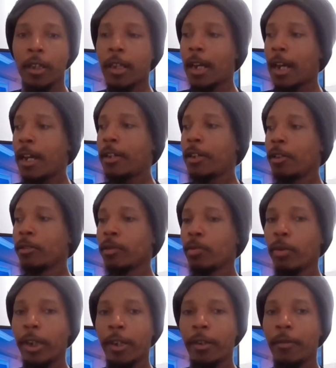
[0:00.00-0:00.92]
God
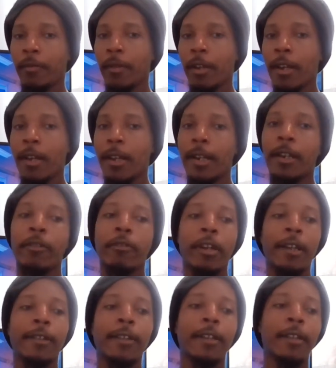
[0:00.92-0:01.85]
knows where. Now,
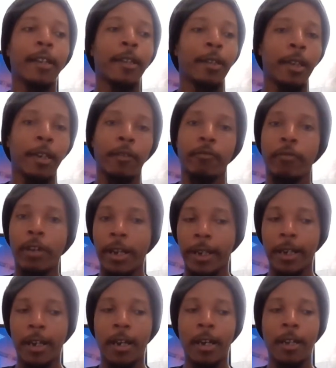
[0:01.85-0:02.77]
granted, they did
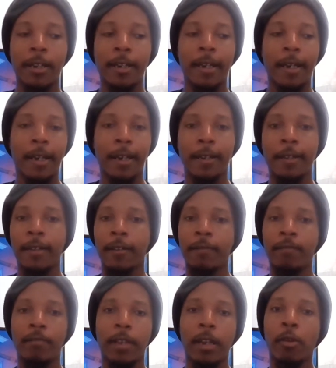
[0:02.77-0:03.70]
retcon that
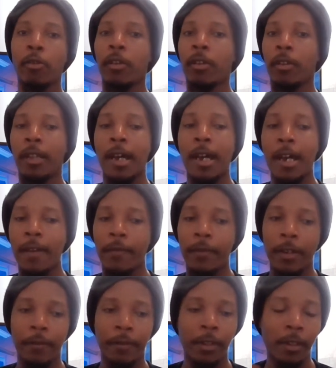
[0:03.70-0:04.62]
and they're alive
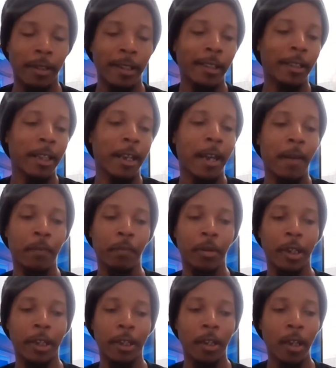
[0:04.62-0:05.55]
and everything like that,
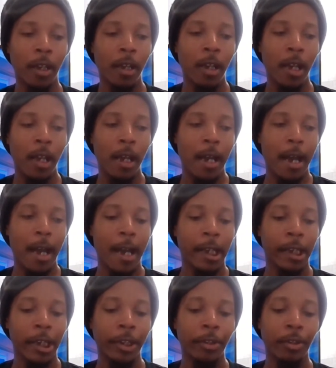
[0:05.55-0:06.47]
but
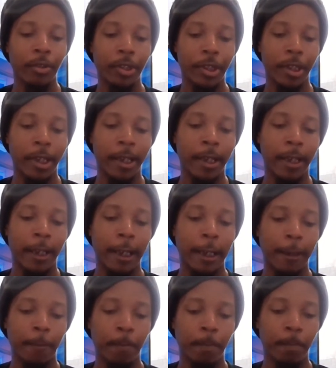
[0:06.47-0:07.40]
I
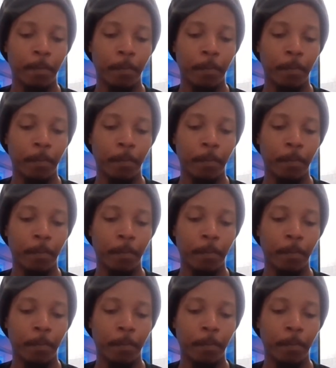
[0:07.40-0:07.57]
understand,